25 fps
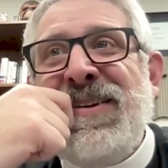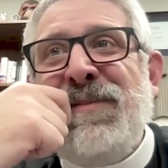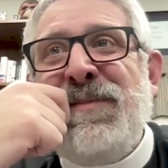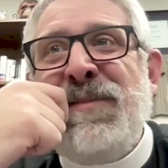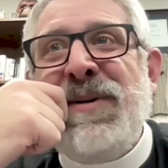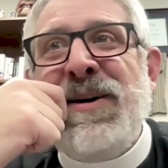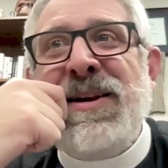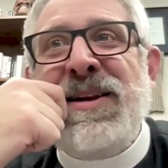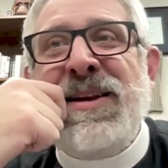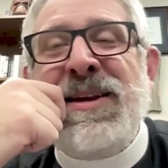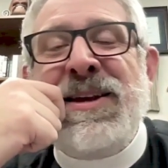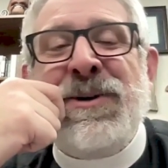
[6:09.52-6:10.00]

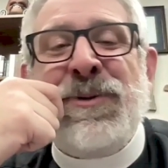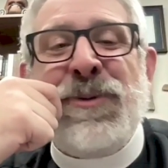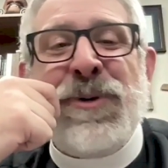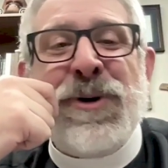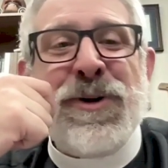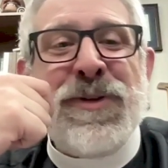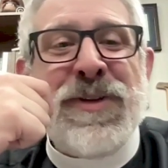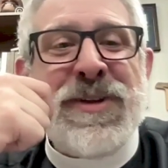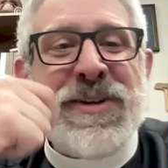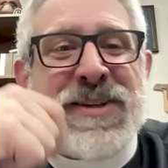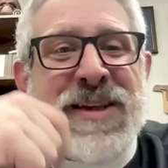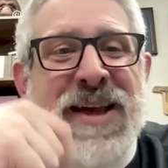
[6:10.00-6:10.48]
but in a
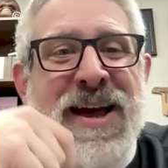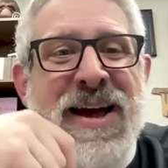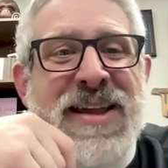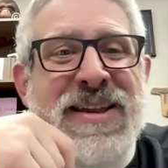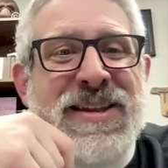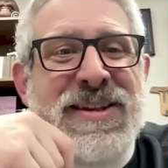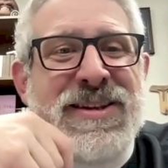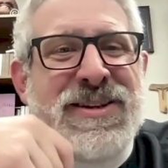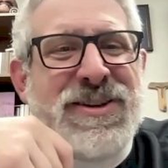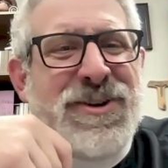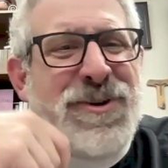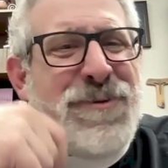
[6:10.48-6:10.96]
world that's
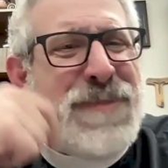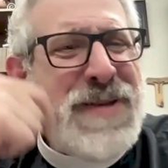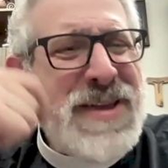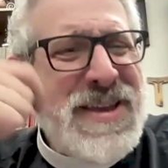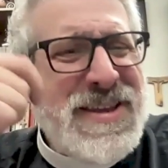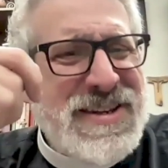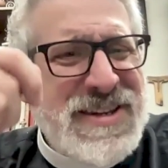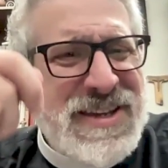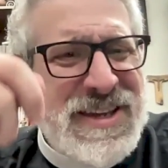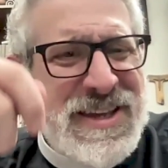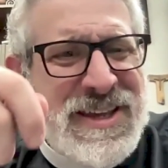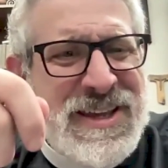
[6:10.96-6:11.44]
gotten so
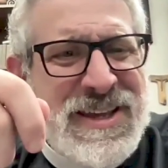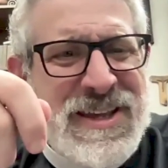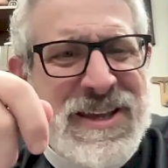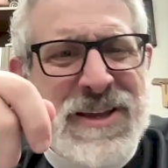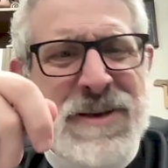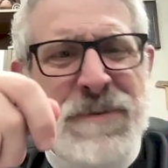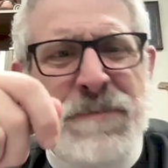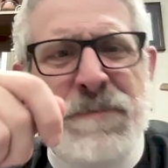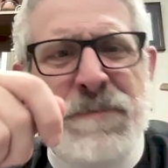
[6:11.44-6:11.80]
busy,